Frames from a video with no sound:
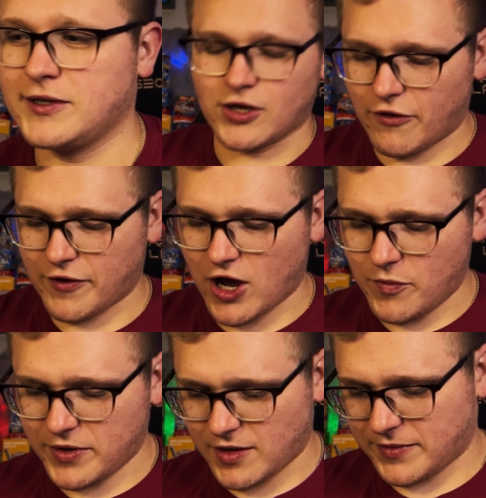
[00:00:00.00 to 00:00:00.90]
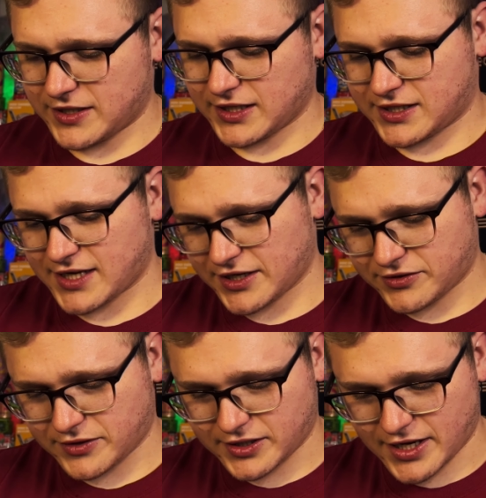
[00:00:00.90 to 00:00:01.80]
So if we open up this
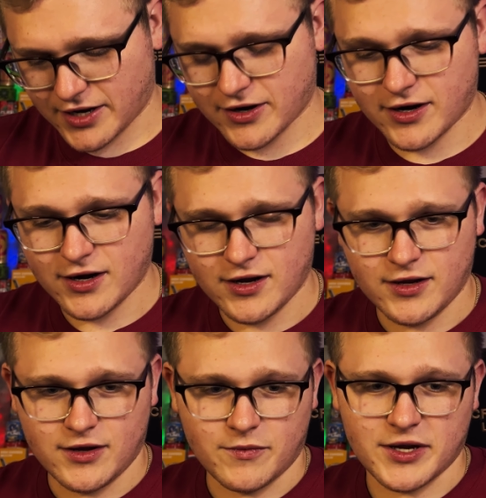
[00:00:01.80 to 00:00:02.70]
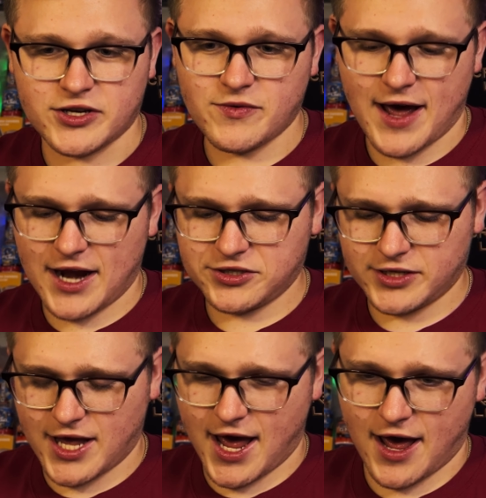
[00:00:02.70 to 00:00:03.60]
accessories here, we do
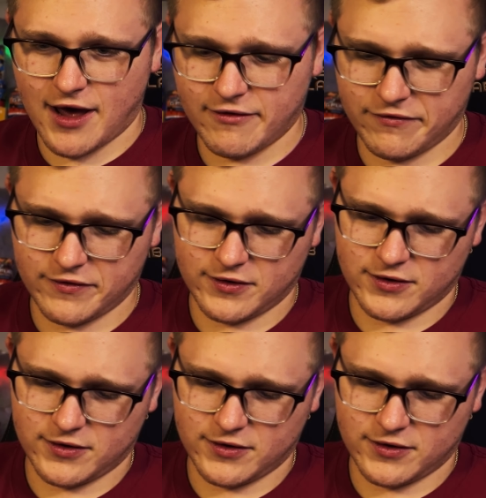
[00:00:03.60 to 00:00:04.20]
actually have,